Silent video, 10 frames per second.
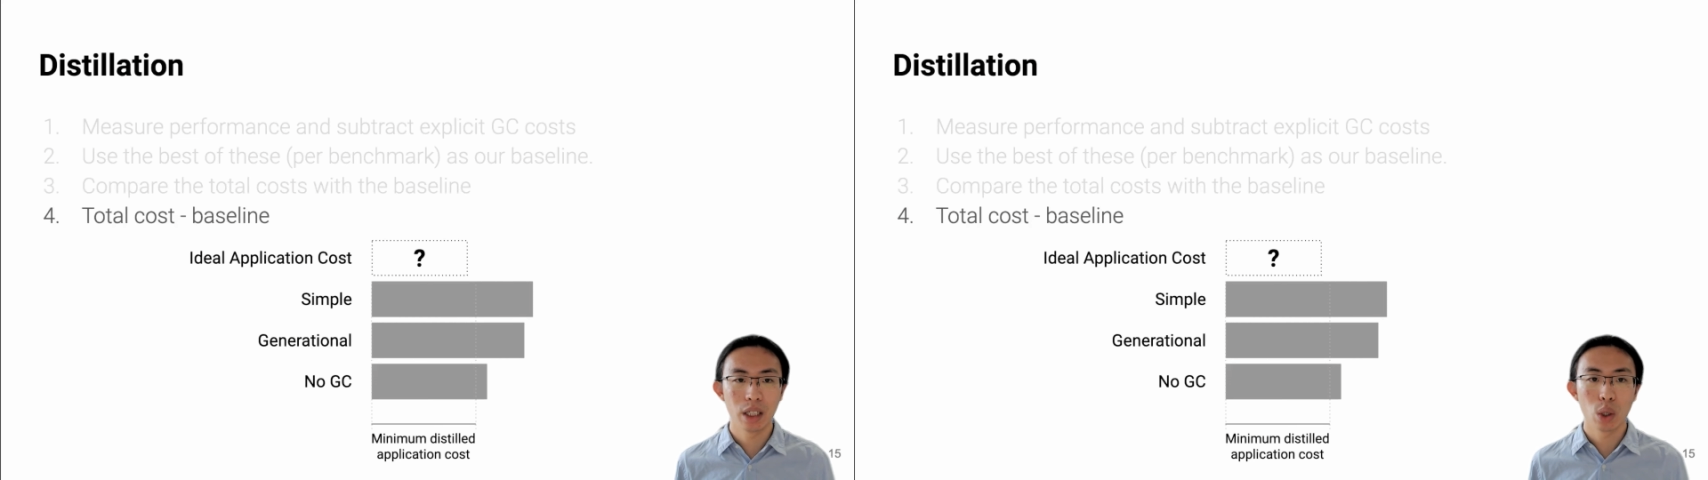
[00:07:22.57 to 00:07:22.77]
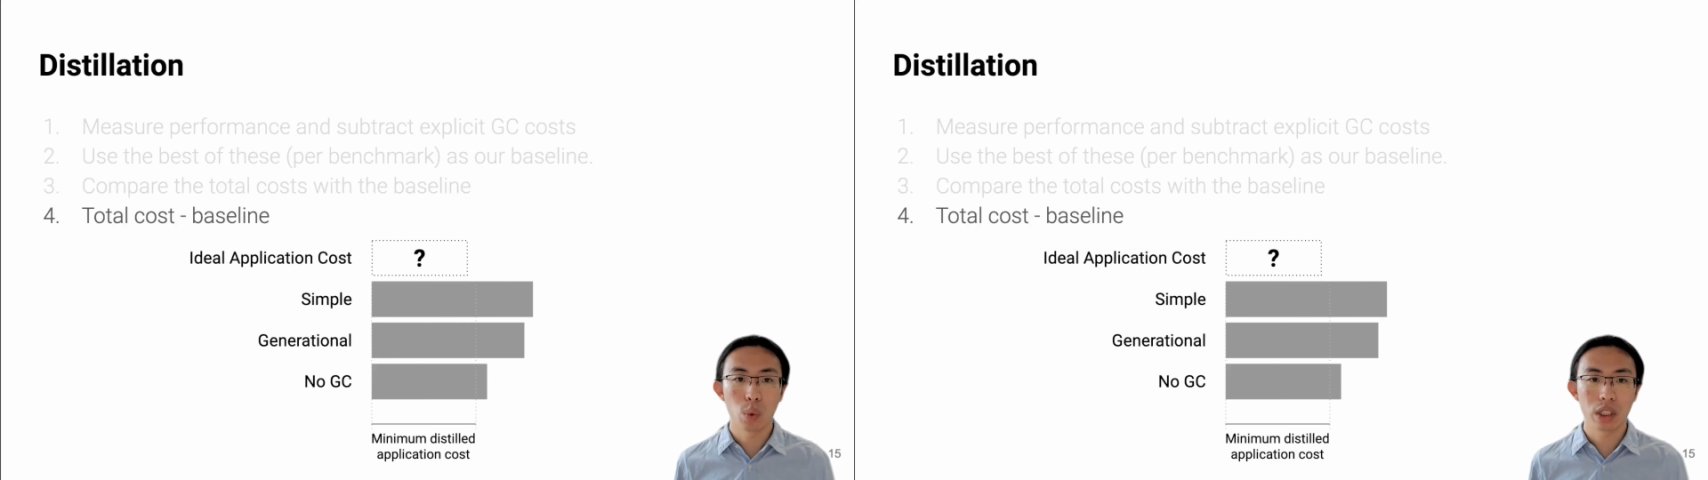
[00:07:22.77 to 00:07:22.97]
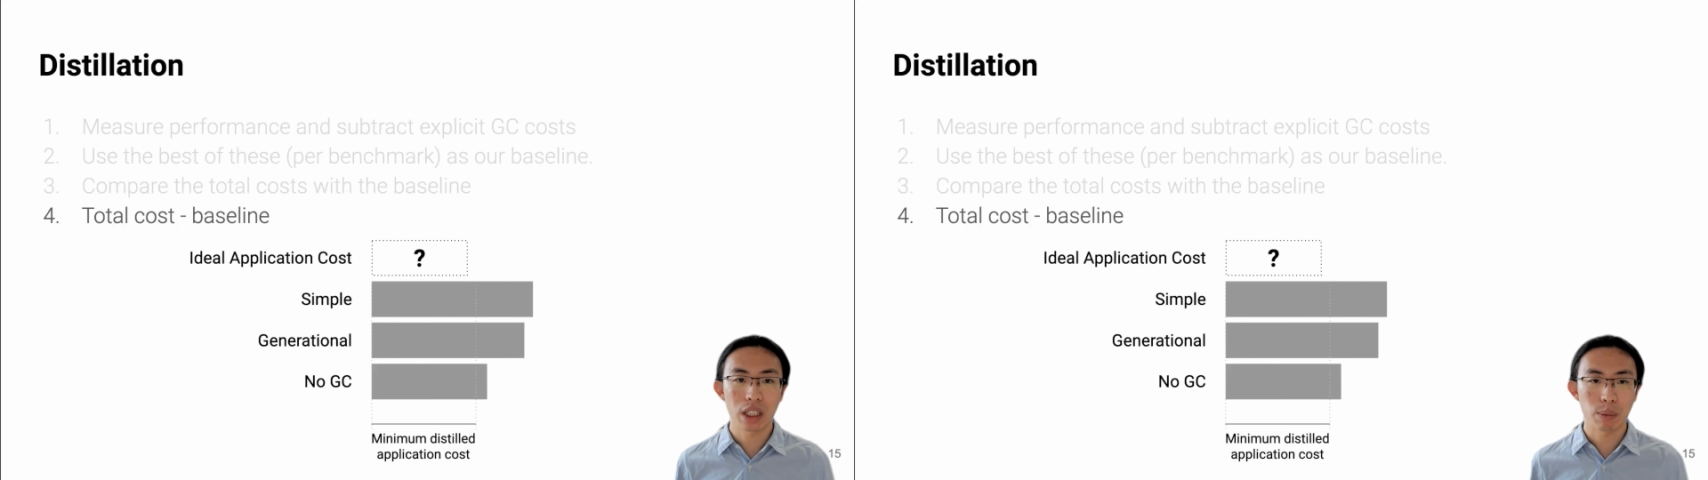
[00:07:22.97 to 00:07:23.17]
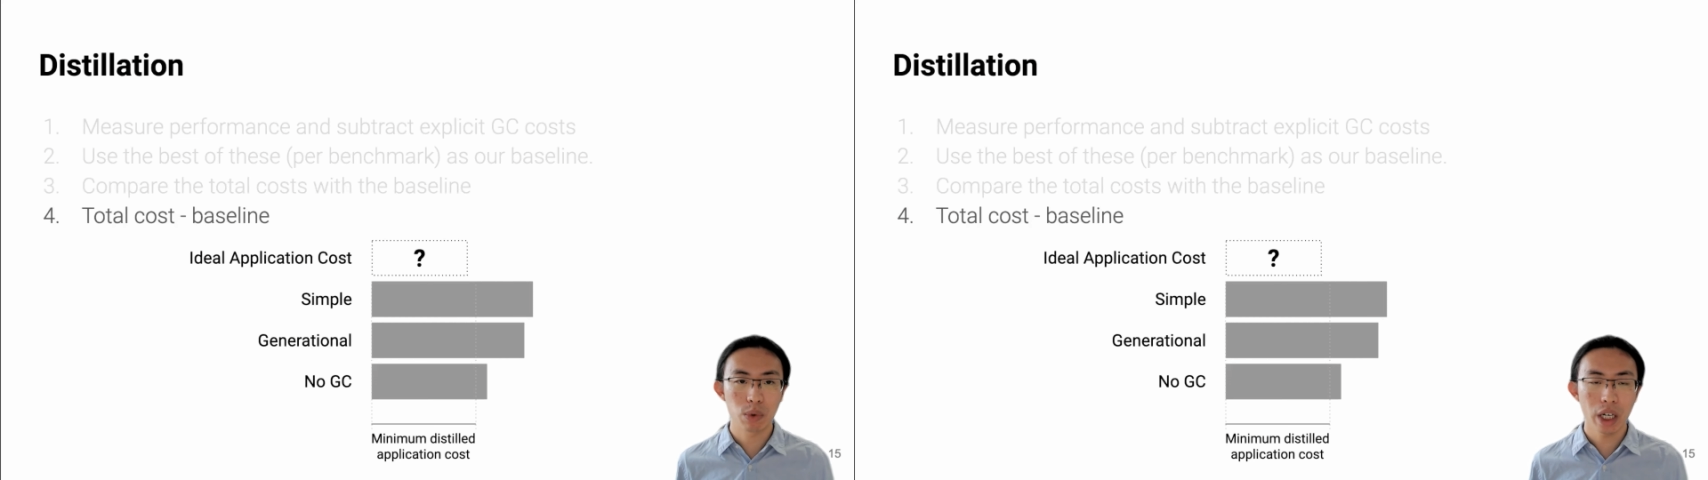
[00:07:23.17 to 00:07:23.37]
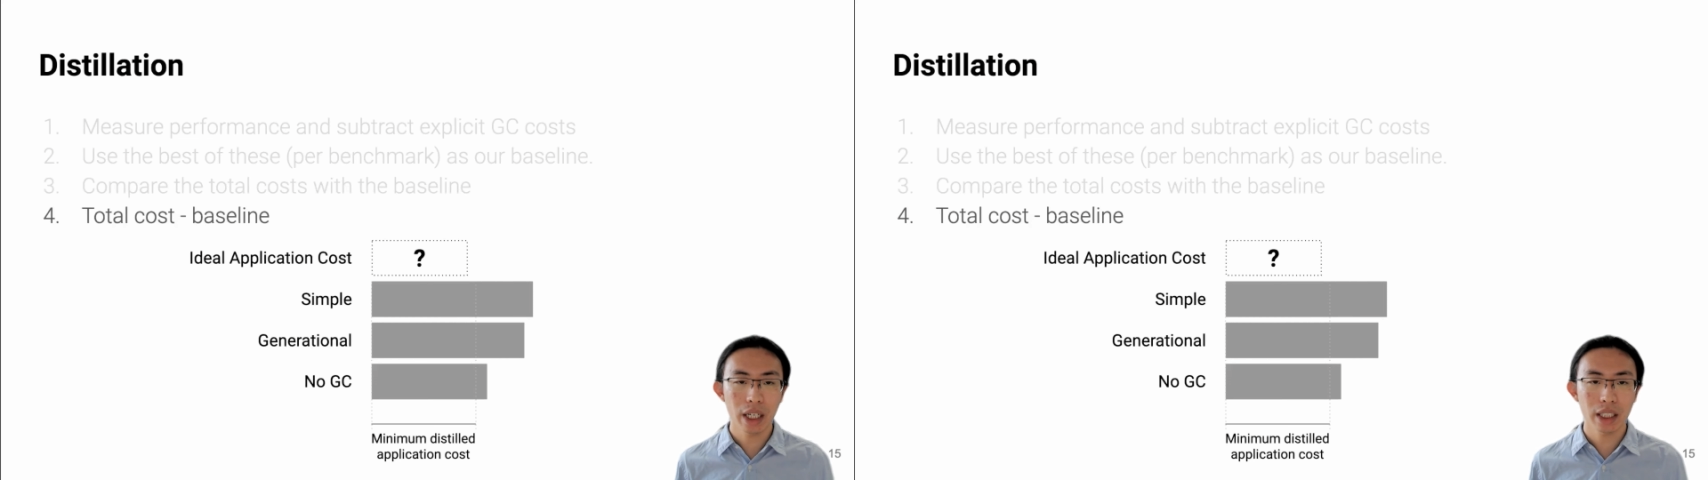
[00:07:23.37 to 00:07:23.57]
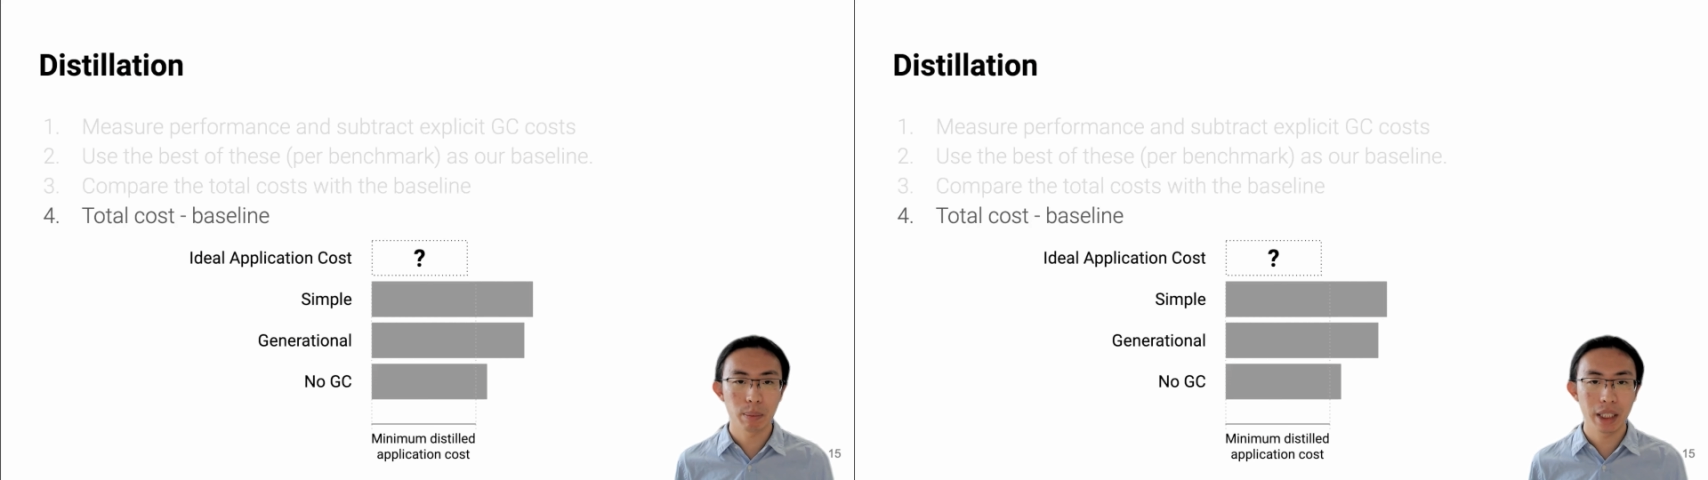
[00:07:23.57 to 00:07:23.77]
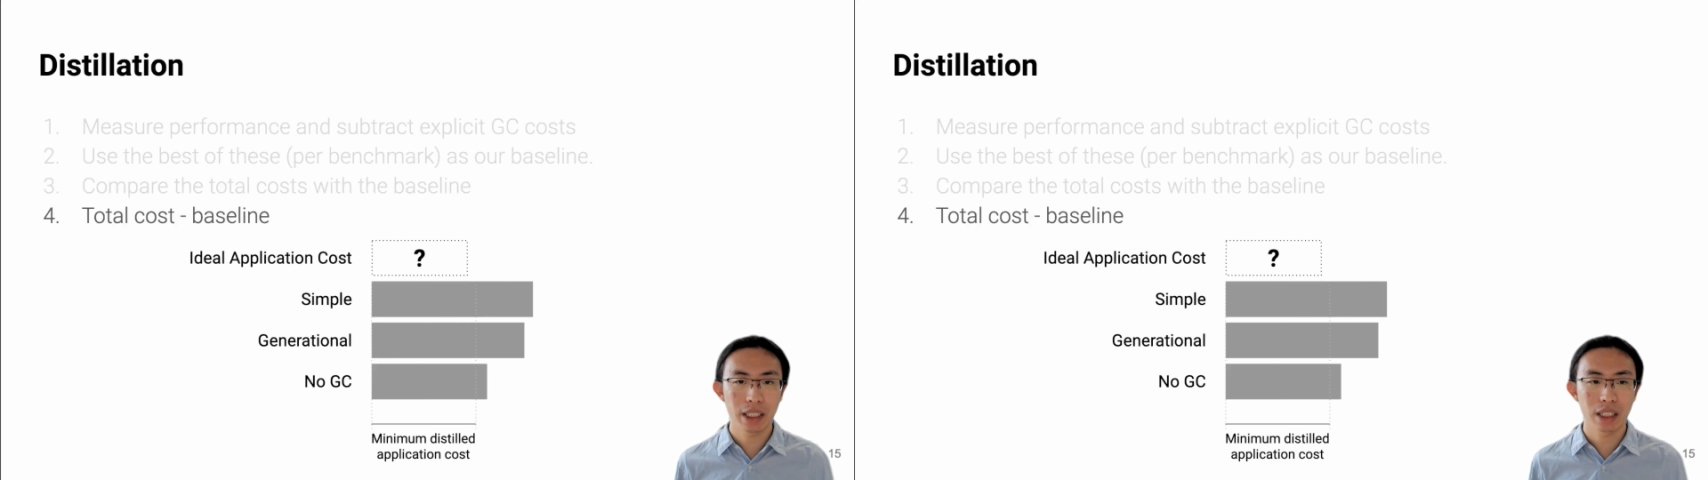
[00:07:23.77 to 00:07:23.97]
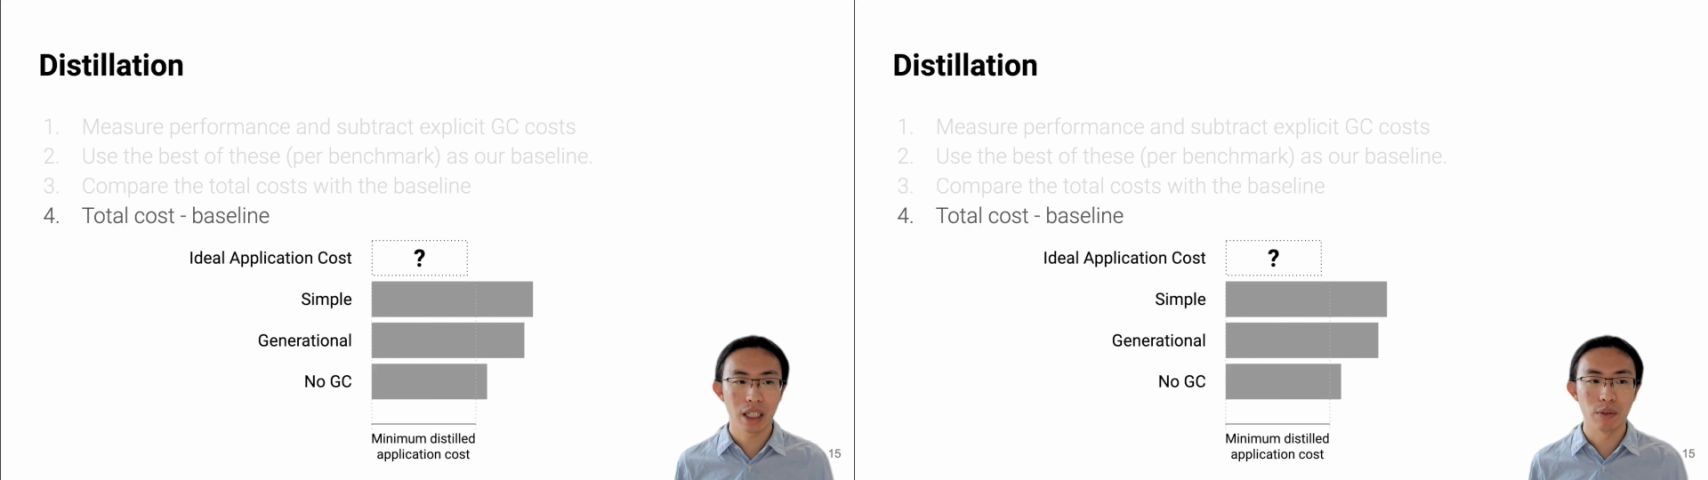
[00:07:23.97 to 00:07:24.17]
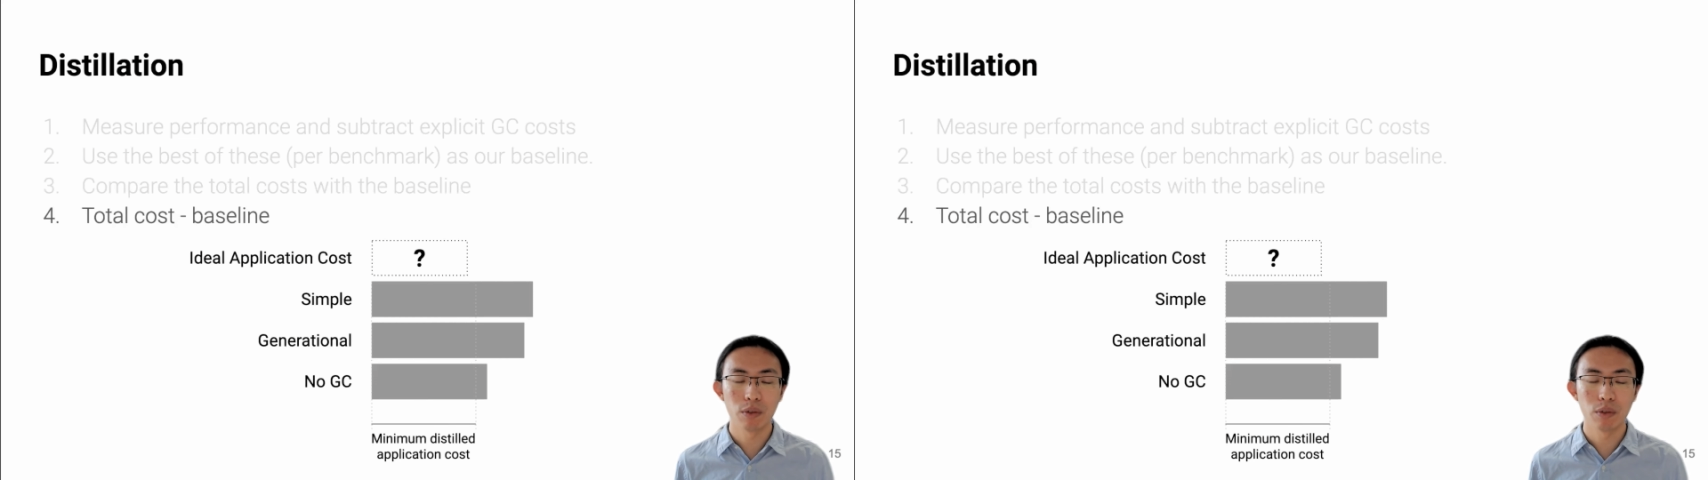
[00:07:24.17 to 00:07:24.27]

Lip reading: We subtract the baseline